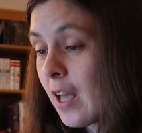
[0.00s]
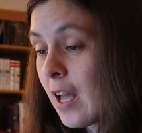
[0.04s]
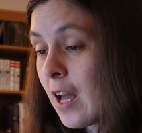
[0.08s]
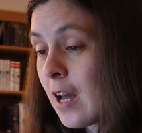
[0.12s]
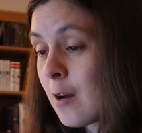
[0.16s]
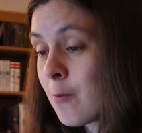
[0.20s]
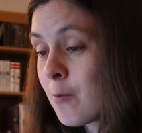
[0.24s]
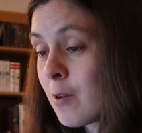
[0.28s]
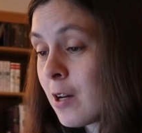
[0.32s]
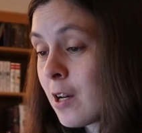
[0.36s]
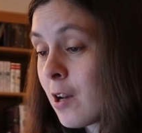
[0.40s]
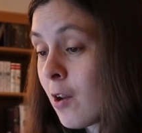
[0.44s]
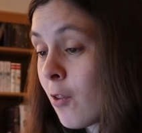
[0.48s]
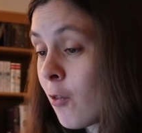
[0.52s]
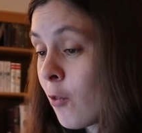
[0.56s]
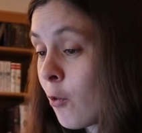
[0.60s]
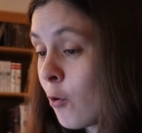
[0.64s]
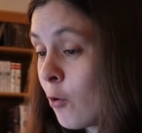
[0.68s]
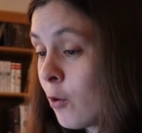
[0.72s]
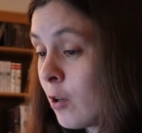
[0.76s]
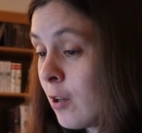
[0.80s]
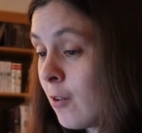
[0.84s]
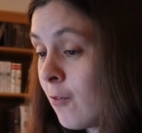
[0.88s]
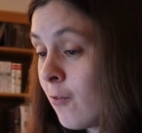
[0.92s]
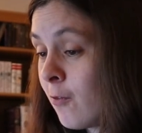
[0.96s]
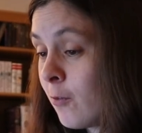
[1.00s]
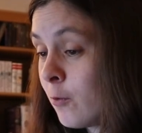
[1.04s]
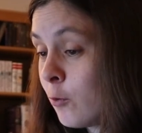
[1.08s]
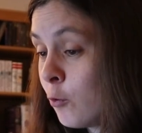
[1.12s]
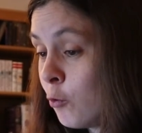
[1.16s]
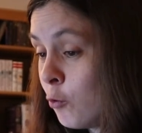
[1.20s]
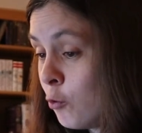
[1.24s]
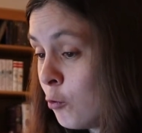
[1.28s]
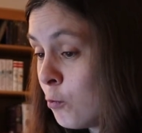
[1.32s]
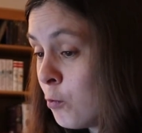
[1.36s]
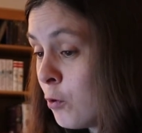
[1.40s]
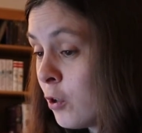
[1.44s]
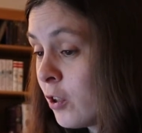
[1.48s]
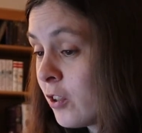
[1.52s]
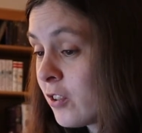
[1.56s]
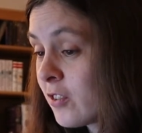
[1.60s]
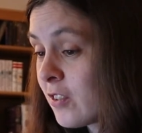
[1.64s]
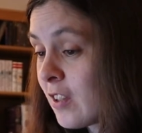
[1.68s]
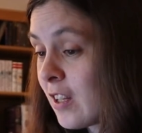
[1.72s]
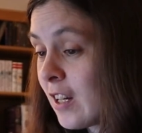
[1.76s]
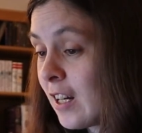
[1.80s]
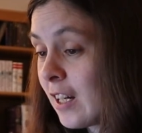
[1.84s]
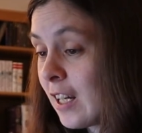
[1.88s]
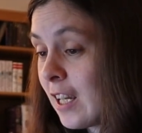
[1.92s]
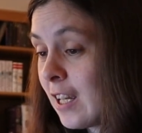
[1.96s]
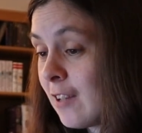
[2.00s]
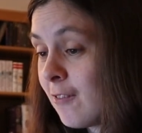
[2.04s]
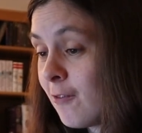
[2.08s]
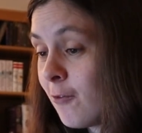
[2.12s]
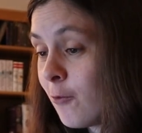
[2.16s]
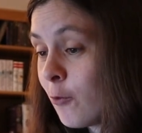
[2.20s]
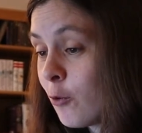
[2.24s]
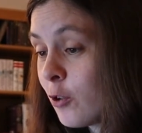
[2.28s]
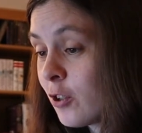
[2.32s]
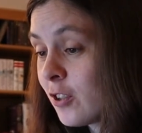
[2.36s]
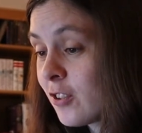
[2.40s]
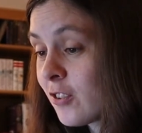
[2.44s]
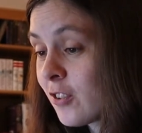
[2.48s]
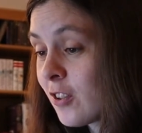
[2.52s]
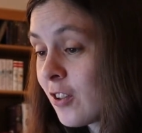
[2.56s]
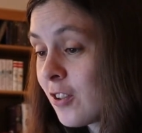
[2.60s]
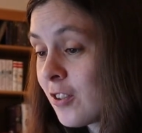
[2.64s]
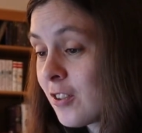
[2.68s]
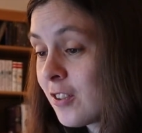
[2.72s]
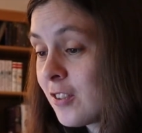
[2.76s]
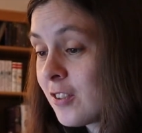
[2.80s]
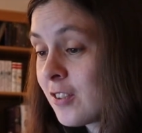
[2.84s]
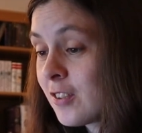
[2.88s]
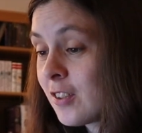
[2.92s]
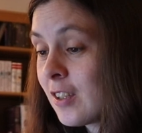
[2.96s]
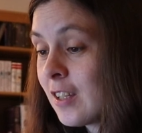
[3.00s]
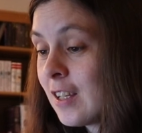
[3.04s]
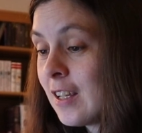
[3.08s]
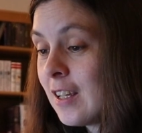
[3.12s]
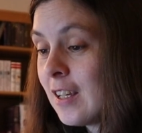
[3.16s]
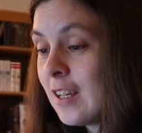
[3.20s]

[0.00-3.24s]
I read 32 books that I gave 4 stars.